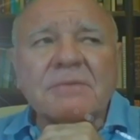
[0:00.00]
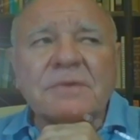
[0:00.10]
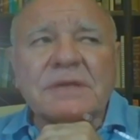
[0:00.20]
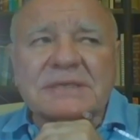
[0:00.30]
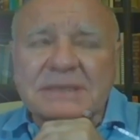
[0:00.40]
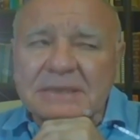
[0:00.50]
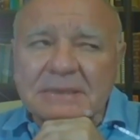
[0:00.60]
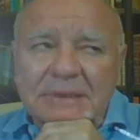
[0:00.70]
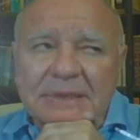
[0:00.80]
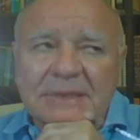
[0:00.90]
with
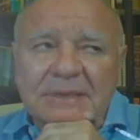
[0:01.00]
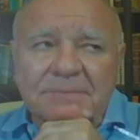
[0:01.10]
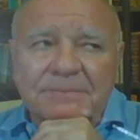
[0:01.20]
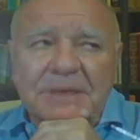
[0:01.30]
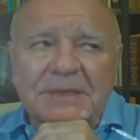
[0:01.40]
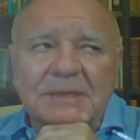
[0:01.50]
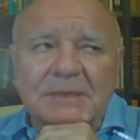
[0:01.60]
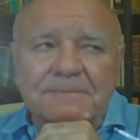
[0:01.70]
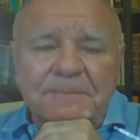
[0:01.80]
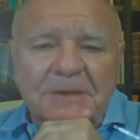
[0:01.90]
intermediate